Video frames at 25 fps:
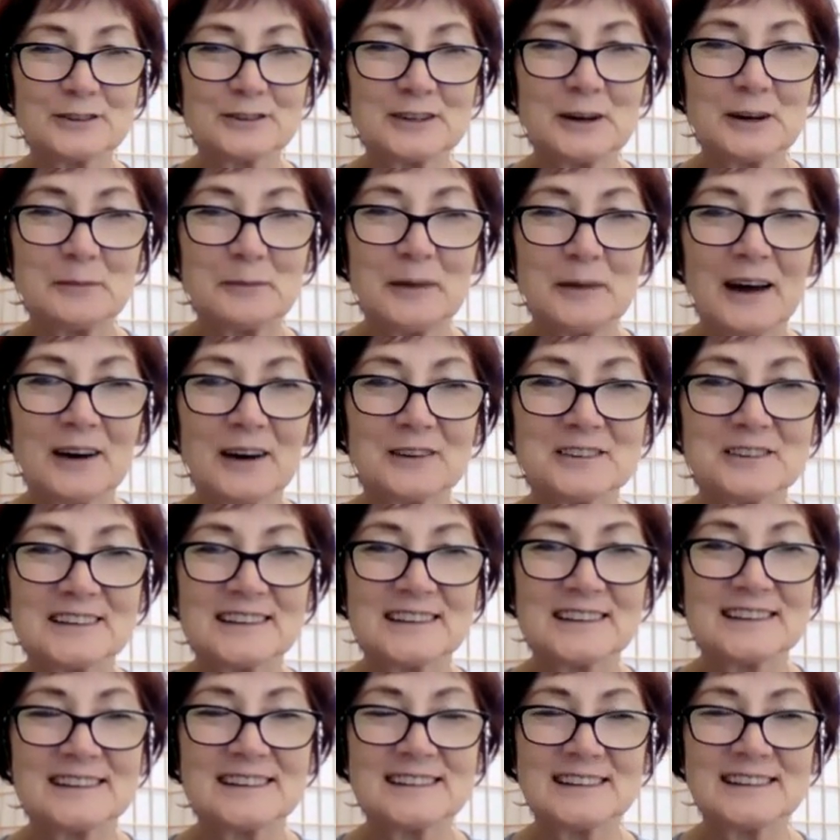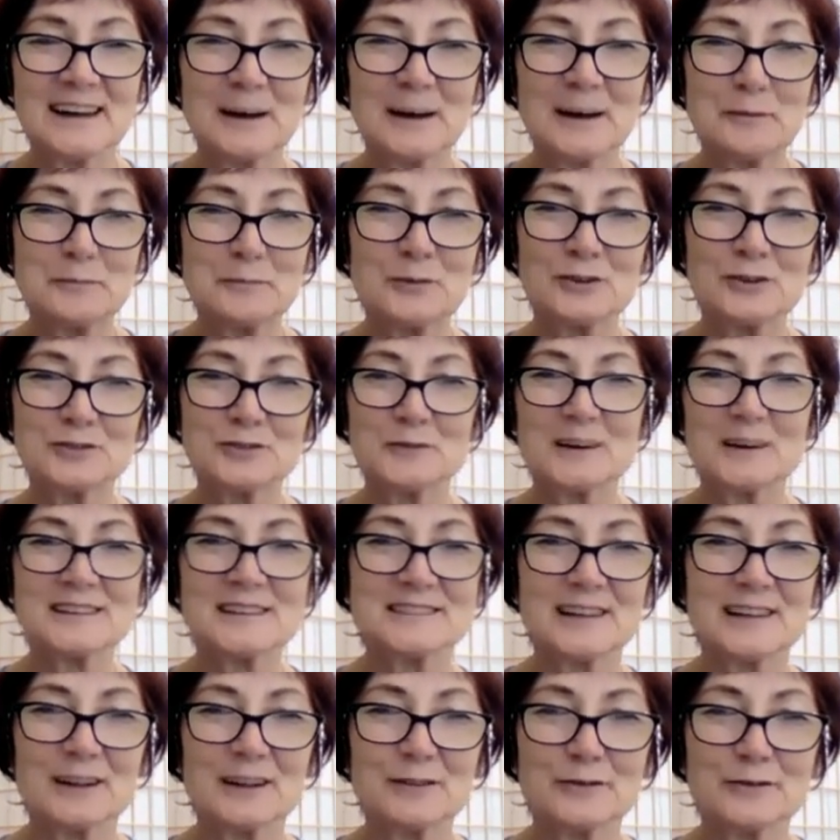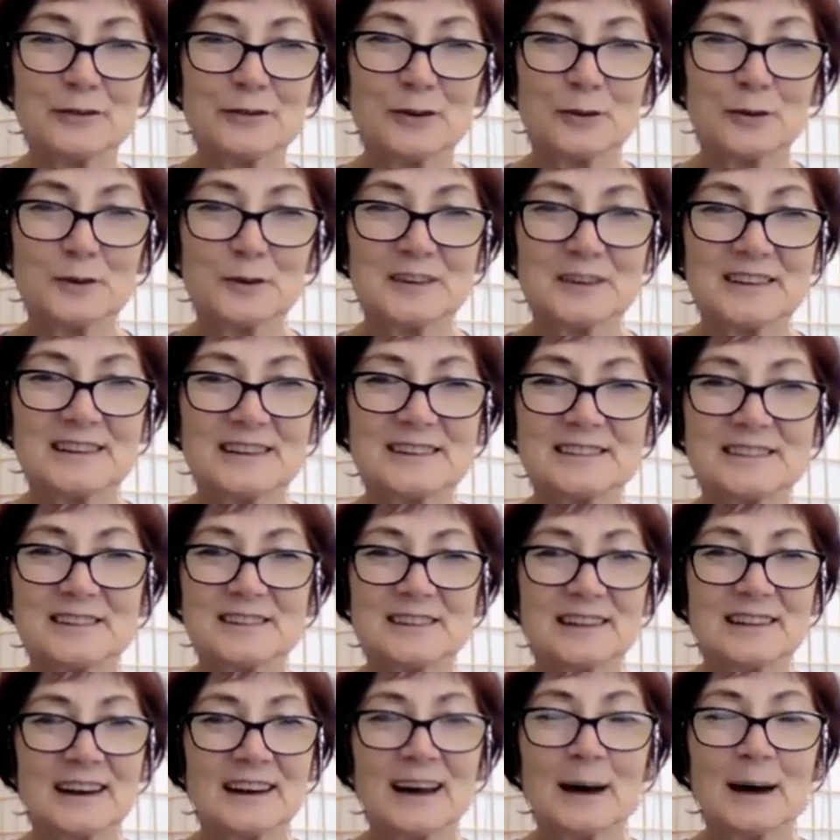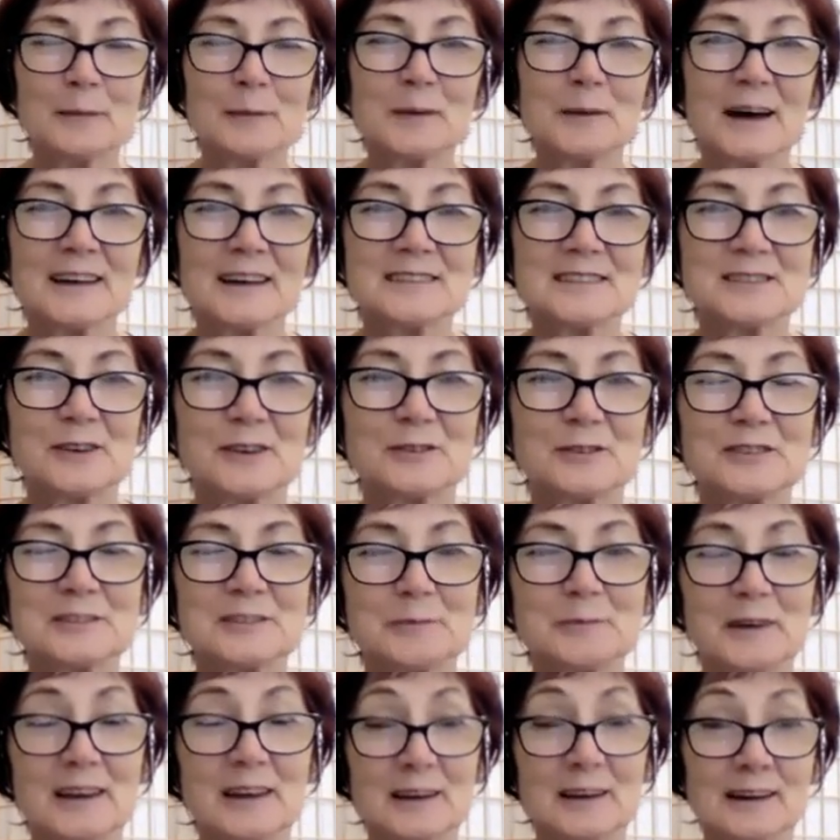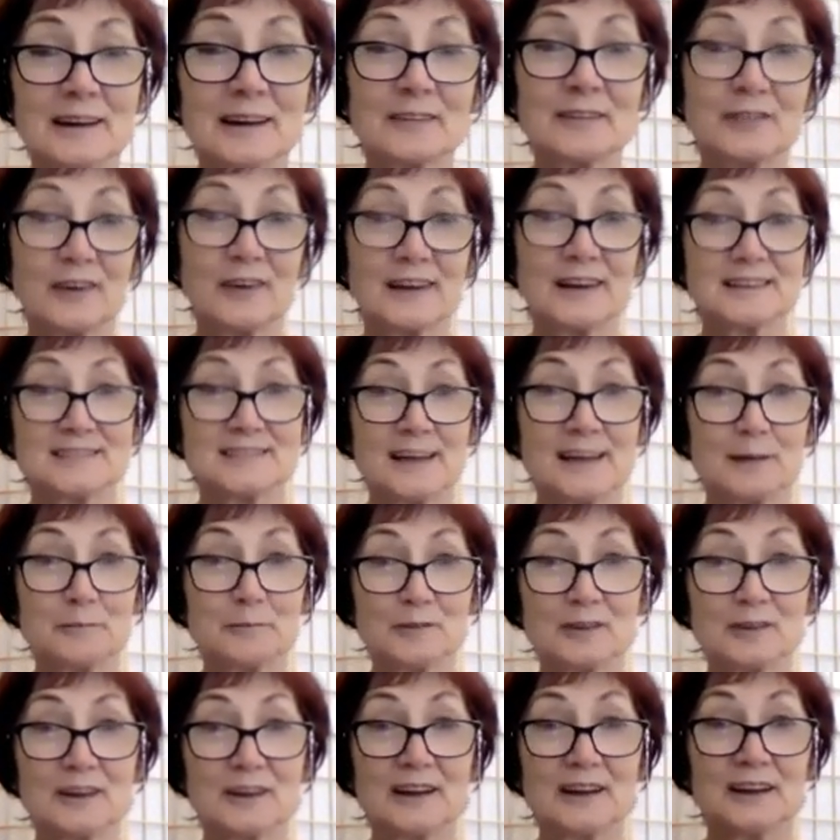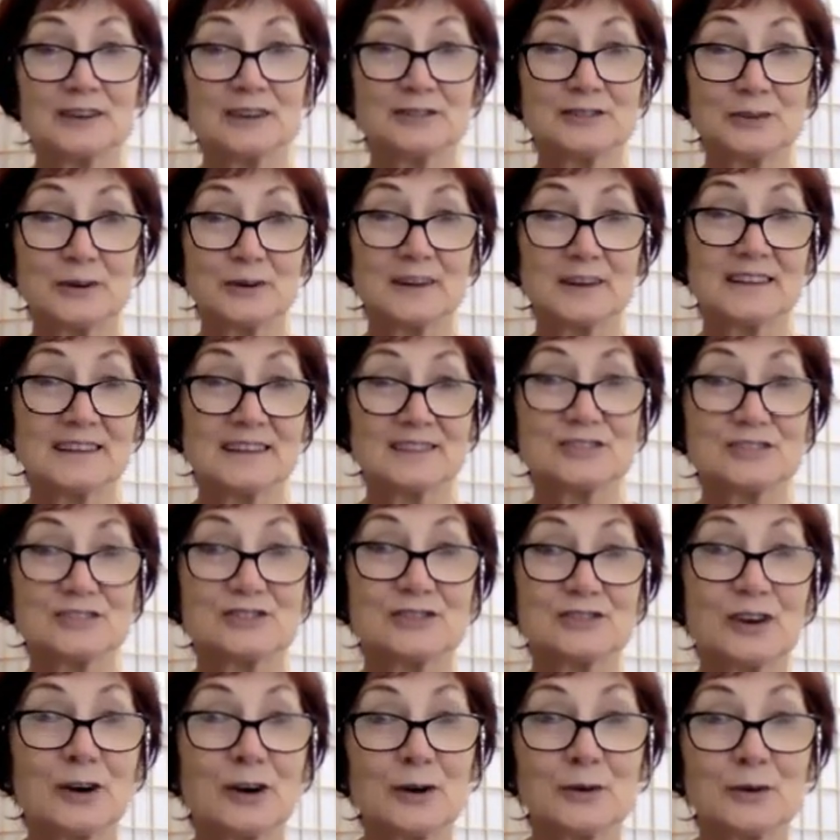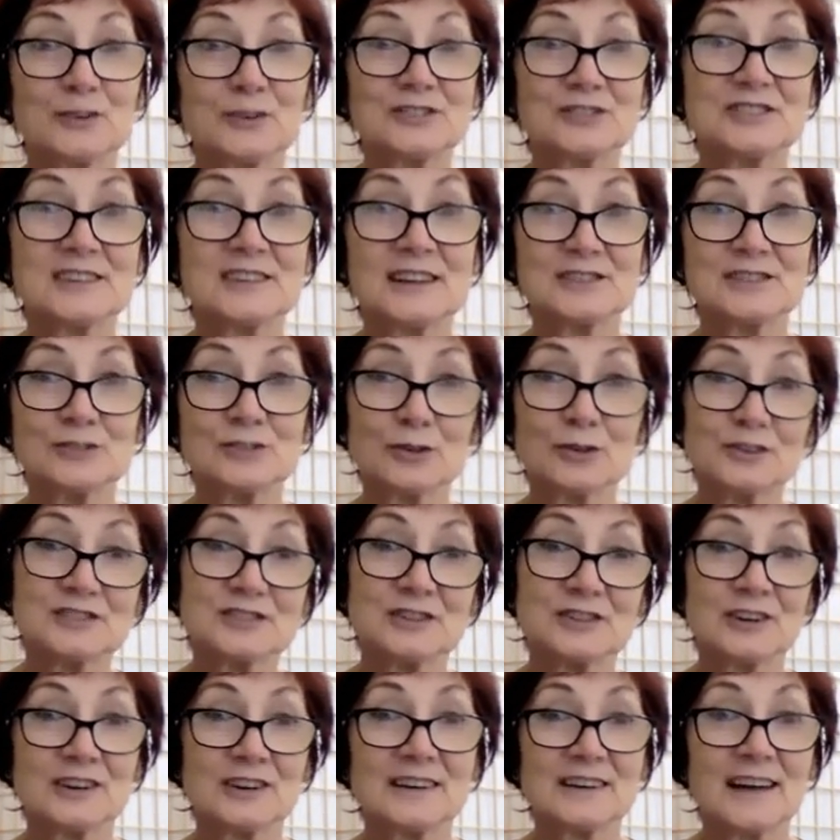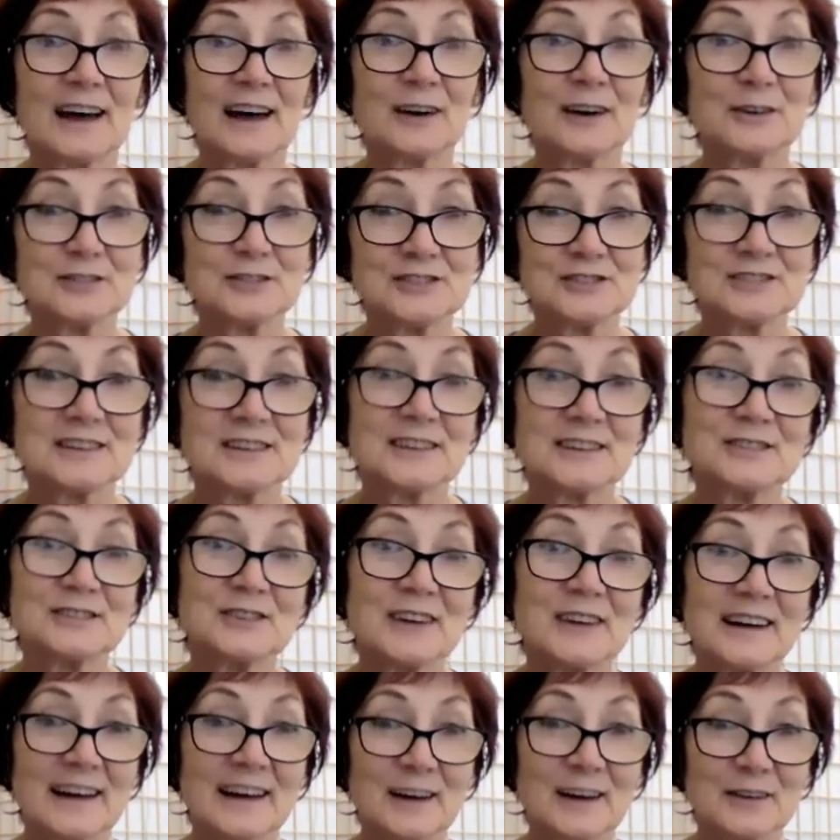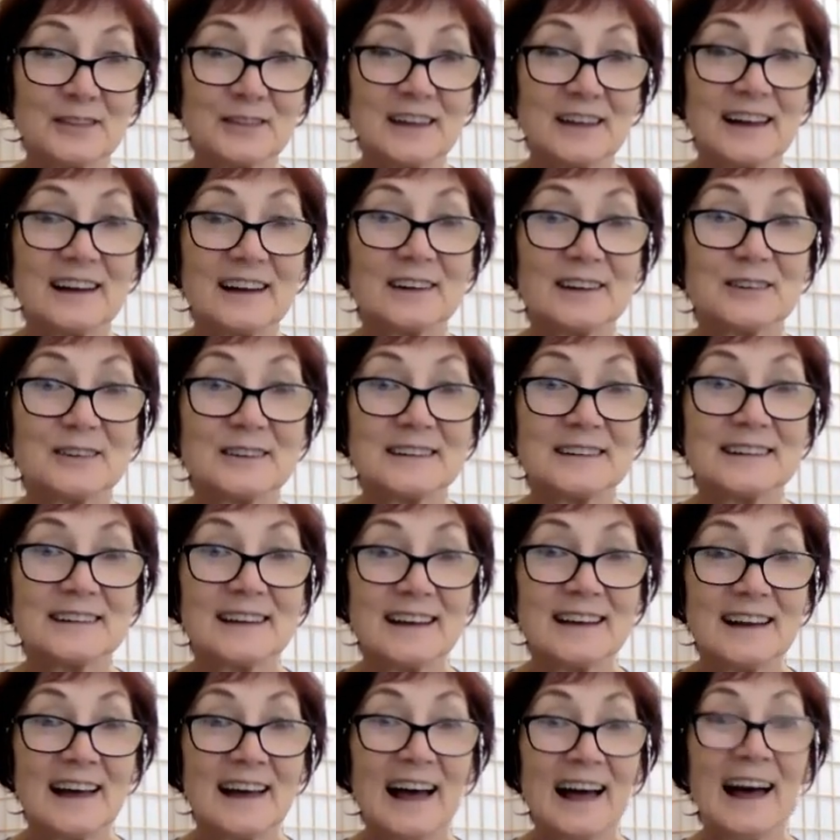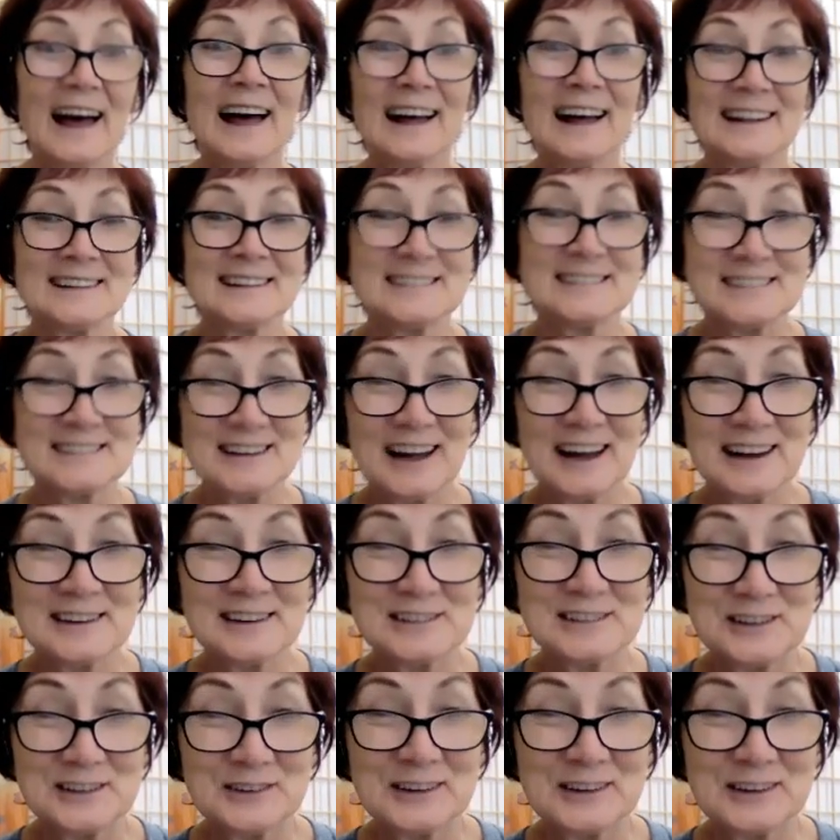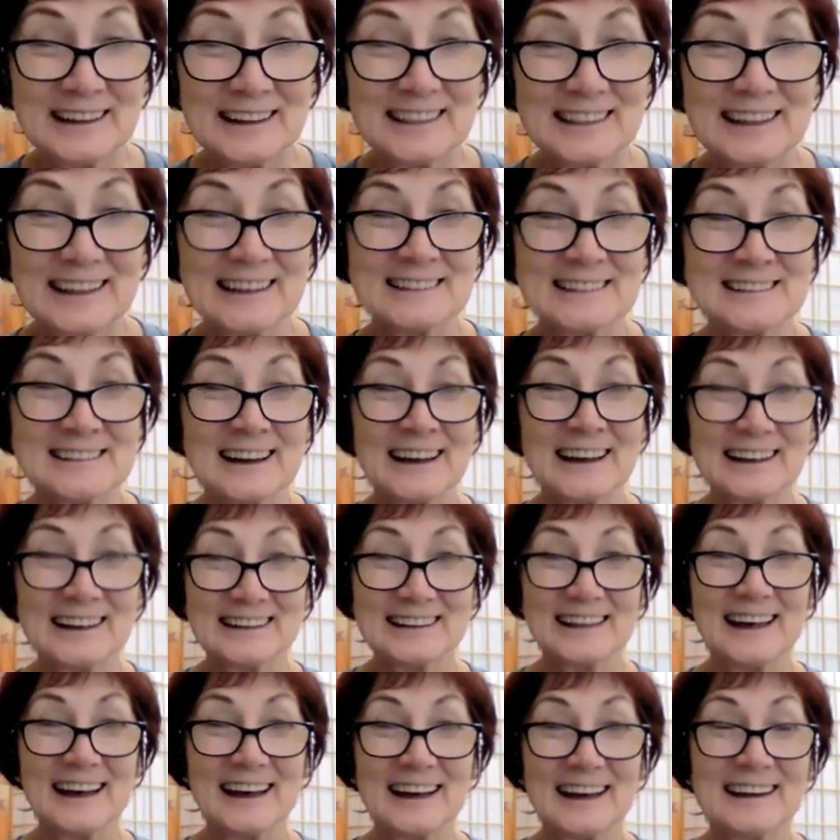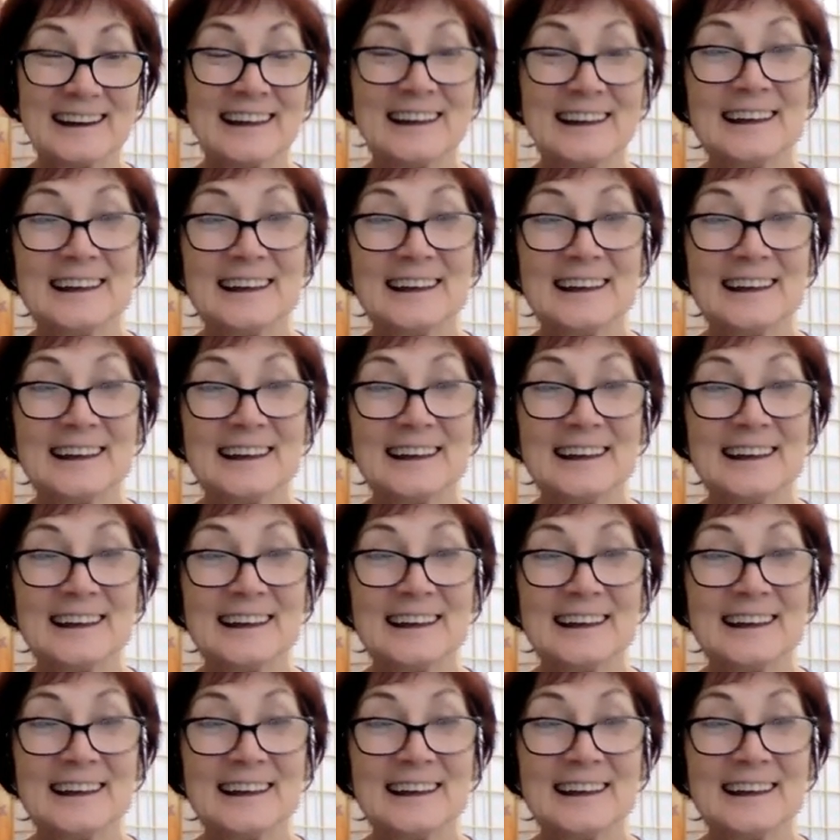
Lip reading: and about and push myself forward into the limelight, so to speak. For example, doing this show, she said, your turn now. She said, you get out there and, and start doing things like that.